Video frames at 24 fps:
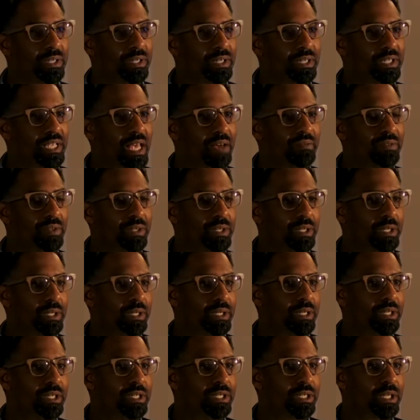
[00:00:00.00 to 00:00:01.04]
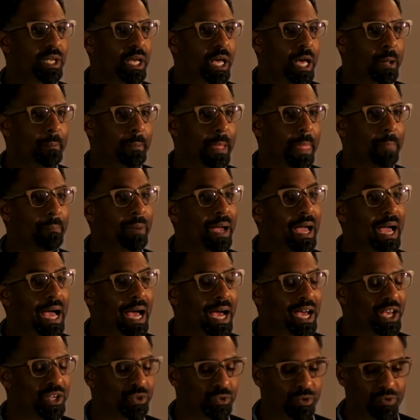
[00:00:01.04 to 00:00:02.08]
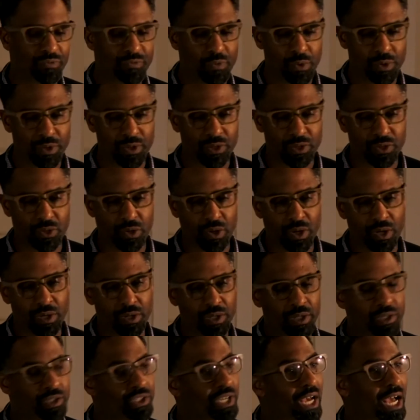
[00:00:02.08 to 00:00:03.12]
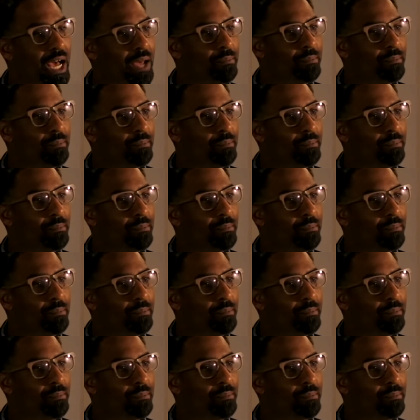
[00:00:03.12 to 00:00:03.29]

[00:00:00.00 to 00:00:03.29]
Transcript: the 70s. Um, and my eyes were focused on the John